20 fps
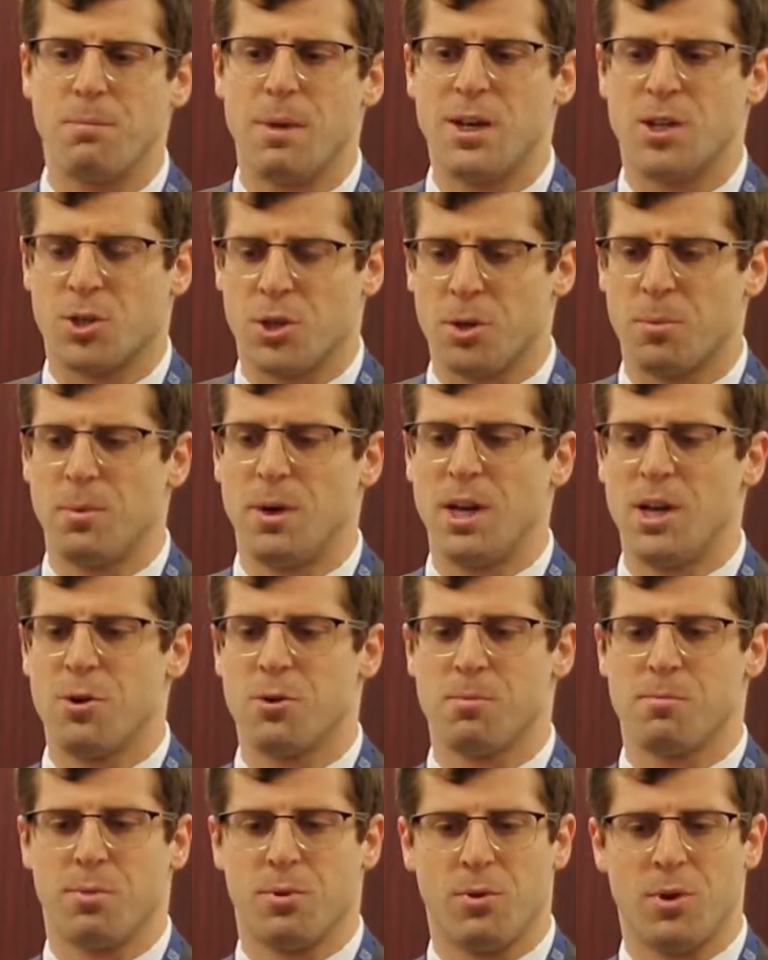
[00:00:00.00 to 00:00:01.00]
may terminate
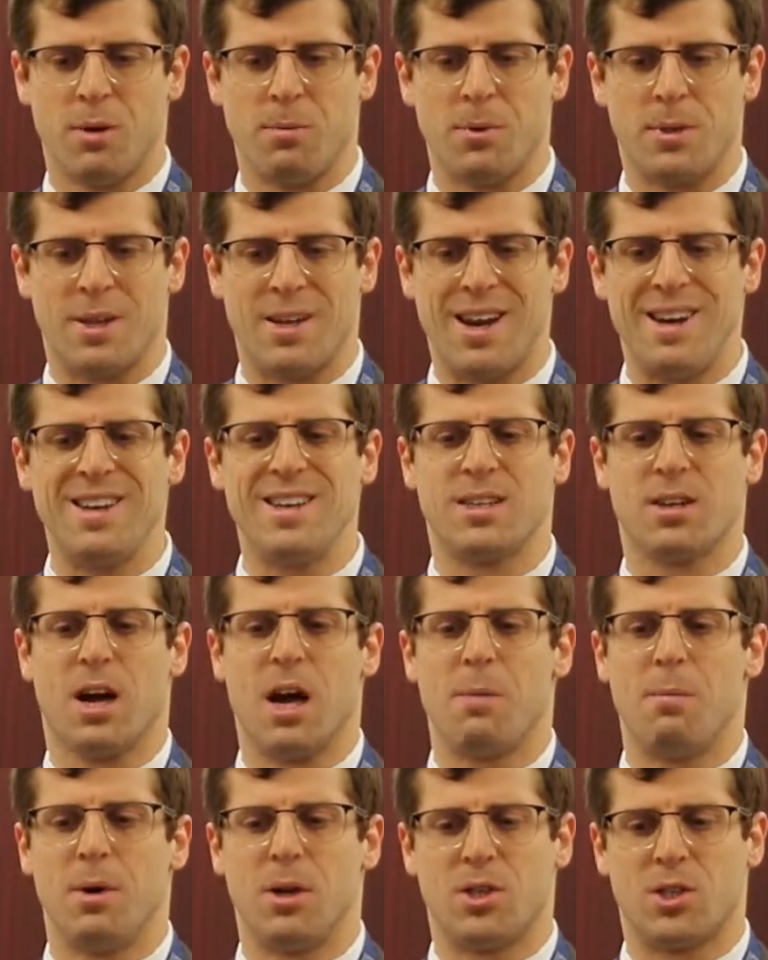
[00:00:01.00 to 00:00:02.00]
your employment at any
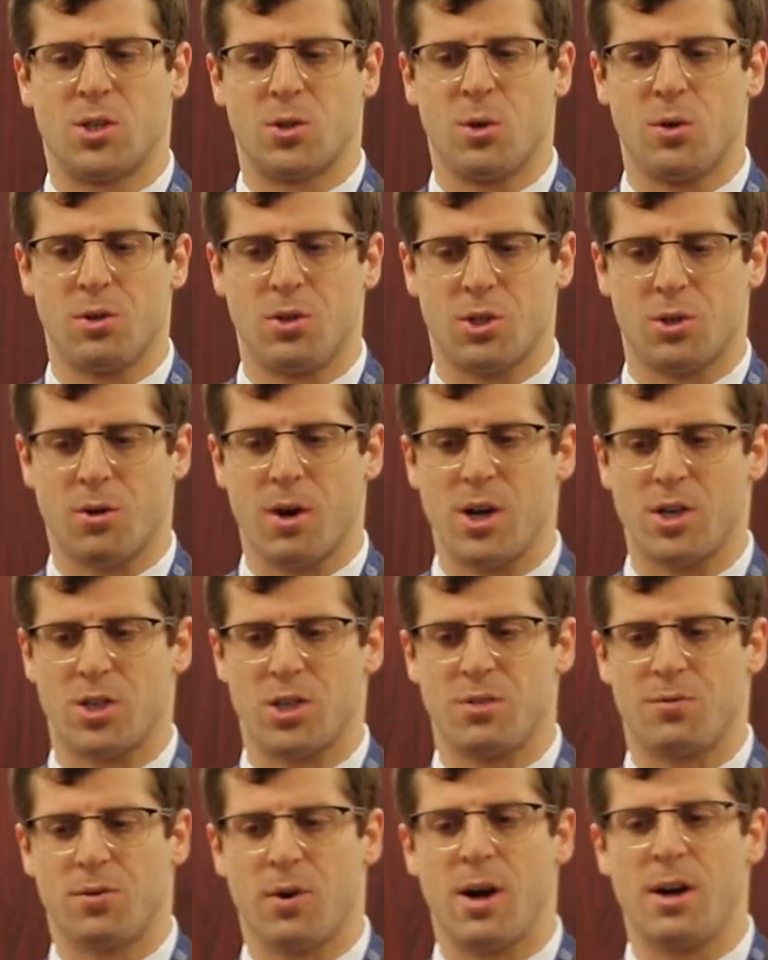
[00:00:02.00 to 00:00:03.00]
time at its sole
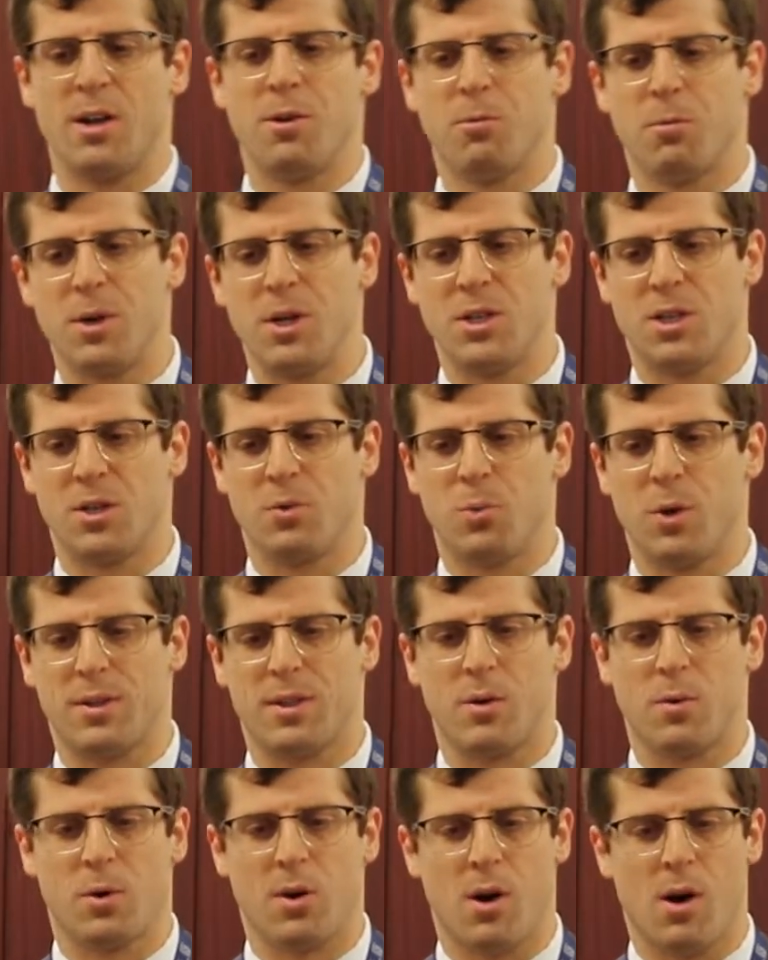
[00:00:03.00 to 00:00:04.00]
discretion for any reason
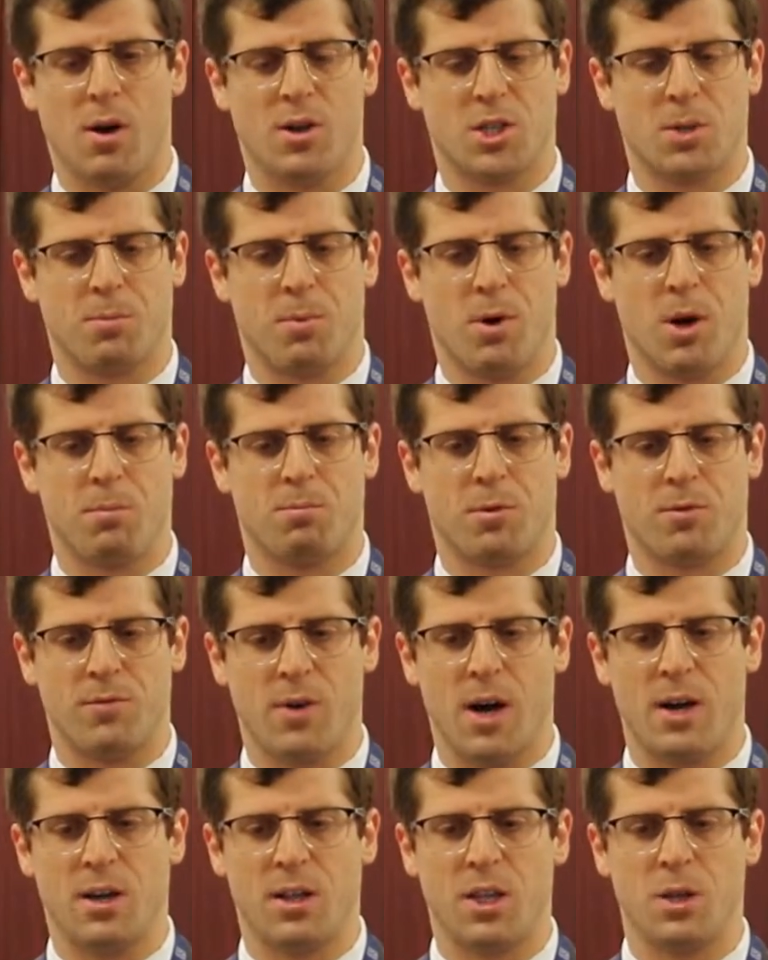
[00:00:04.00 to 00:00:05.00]
without cause upon
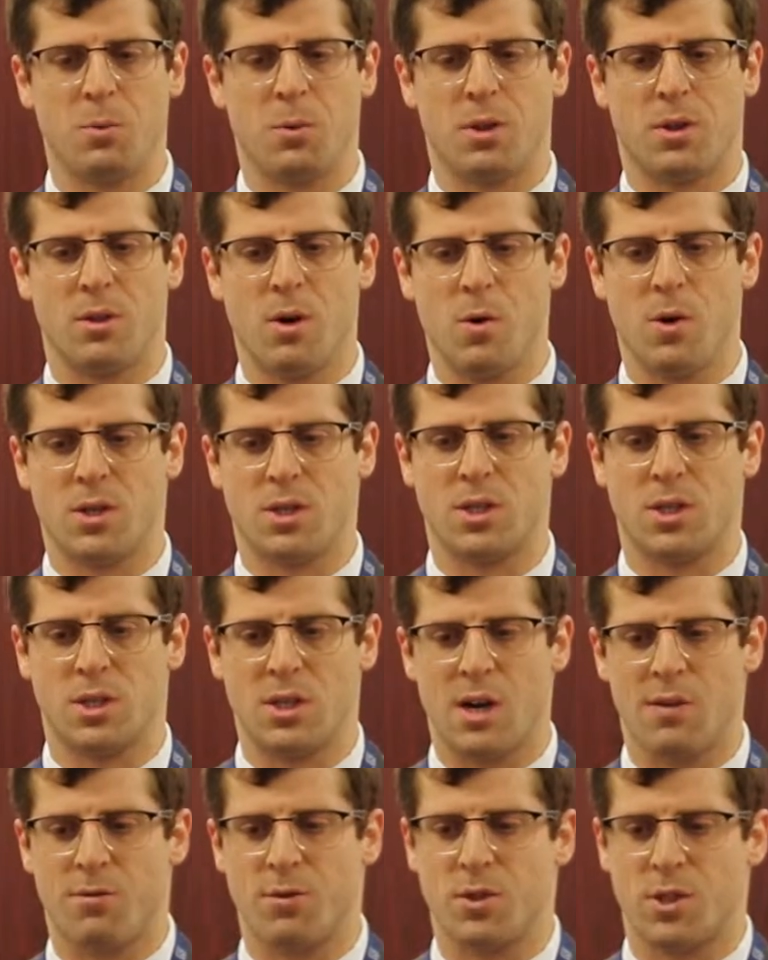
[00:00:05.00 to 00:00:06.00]
providing you with notice and
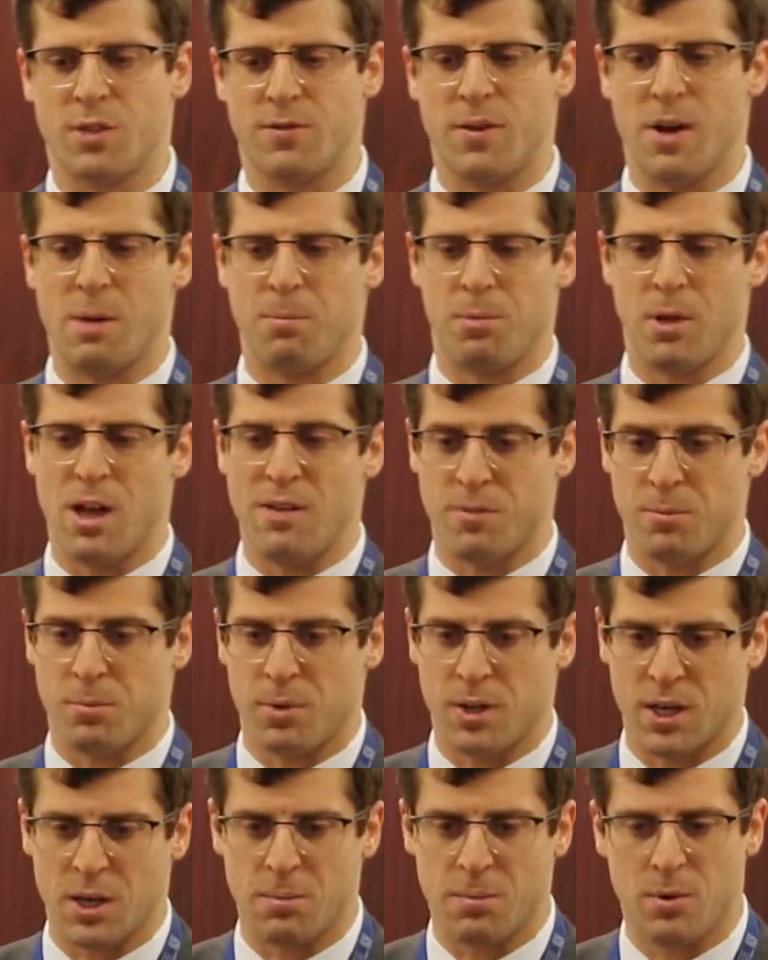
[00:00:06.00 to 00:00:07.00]
severance if
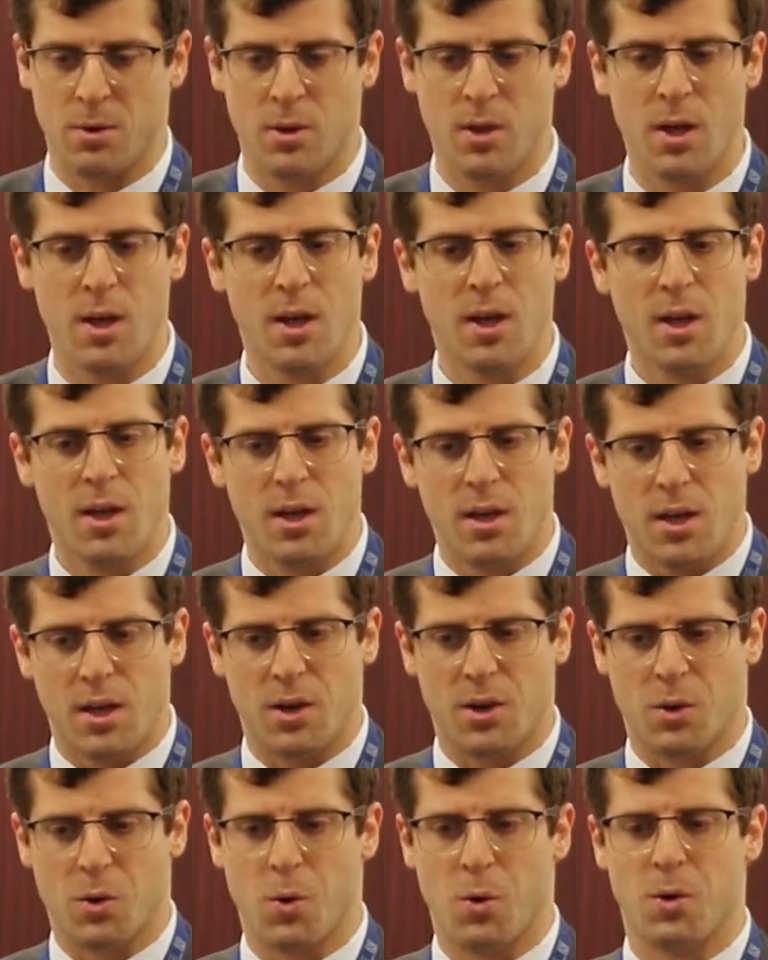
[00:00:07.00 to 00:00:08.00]
applicable
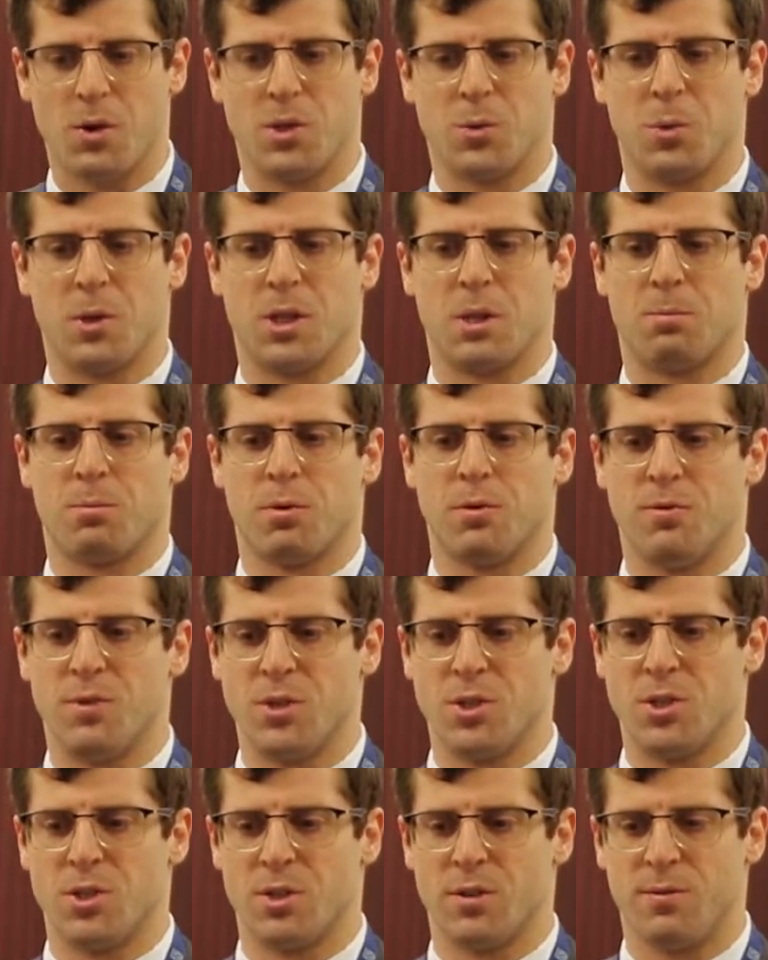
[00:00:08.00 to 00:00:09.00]
in accordance with the
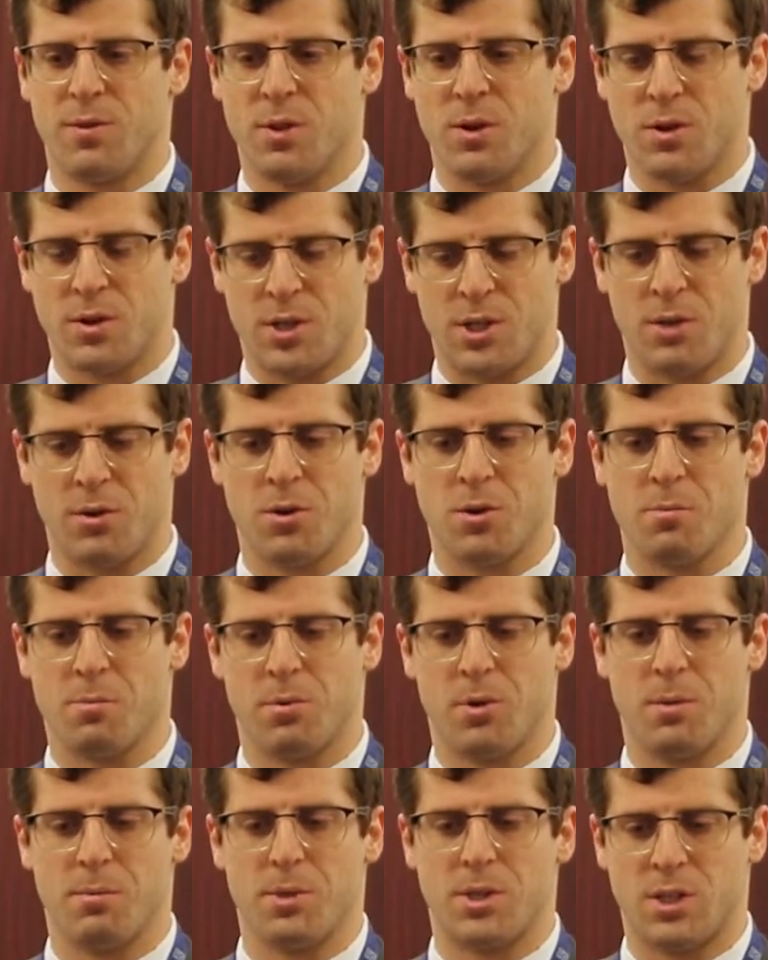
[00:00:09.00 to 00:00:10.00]
provisions of the Ontario
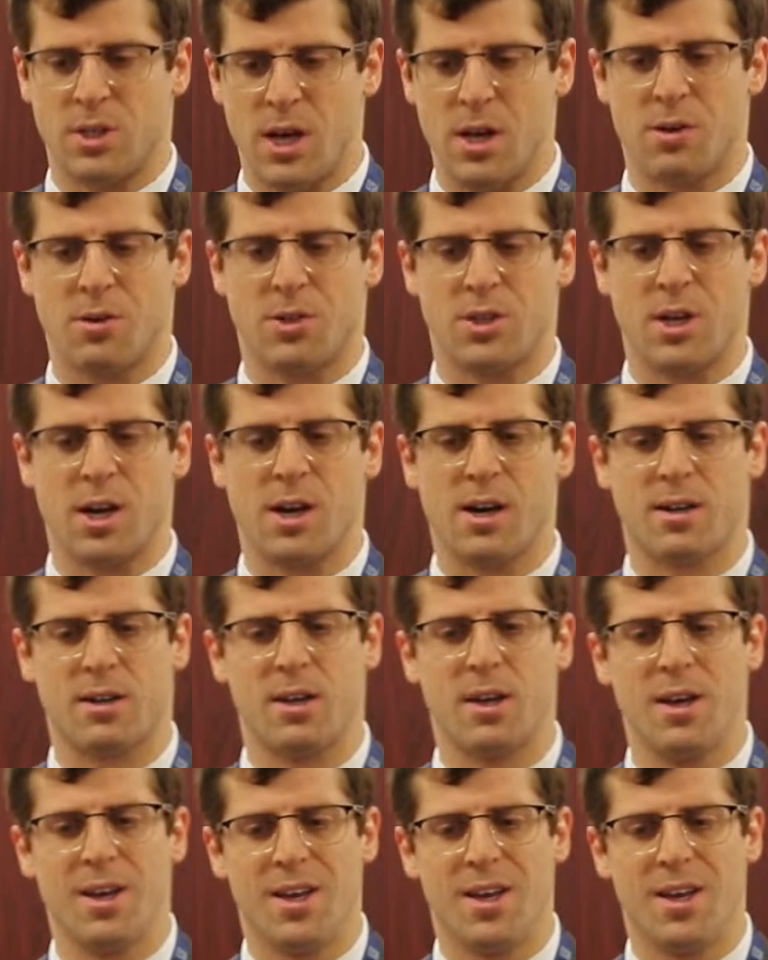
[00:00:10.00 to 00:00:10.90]
Employment Standards Act.